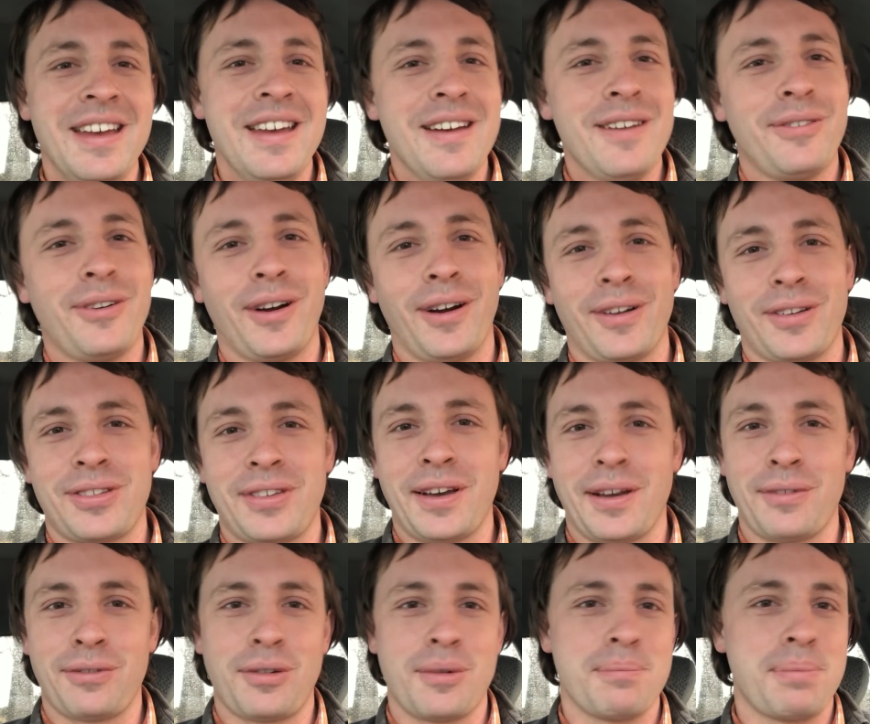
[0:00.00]
for
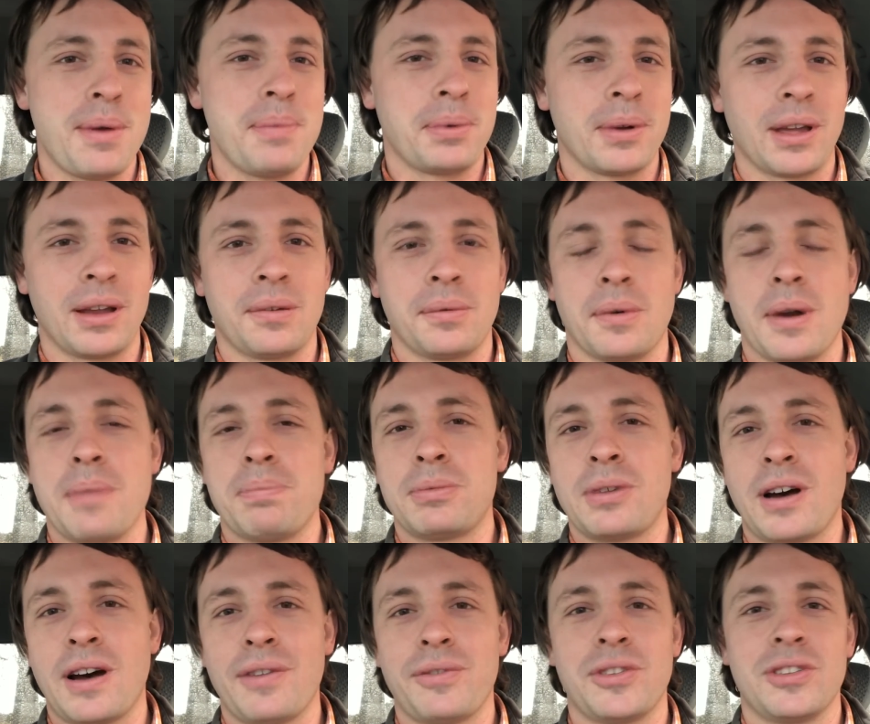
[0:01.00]
ourselves from people getting ripped
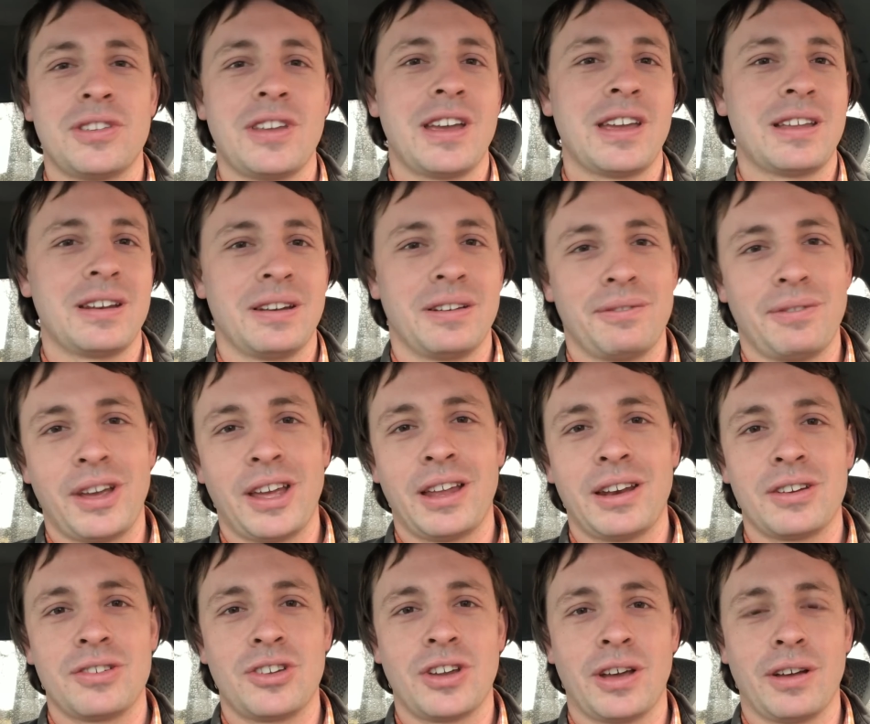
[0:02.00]
off and taken
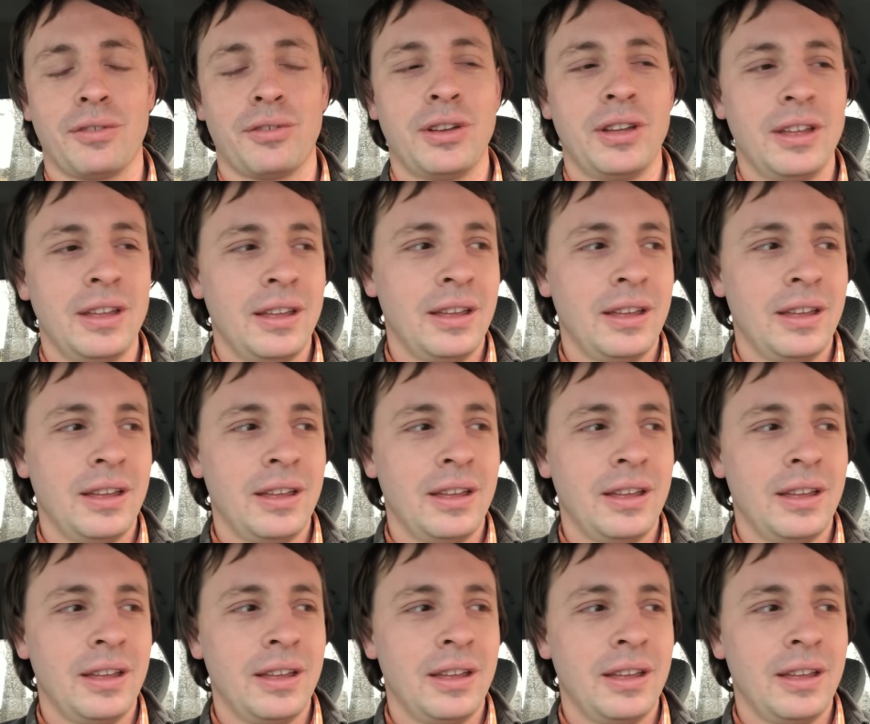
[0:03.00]
advantage of.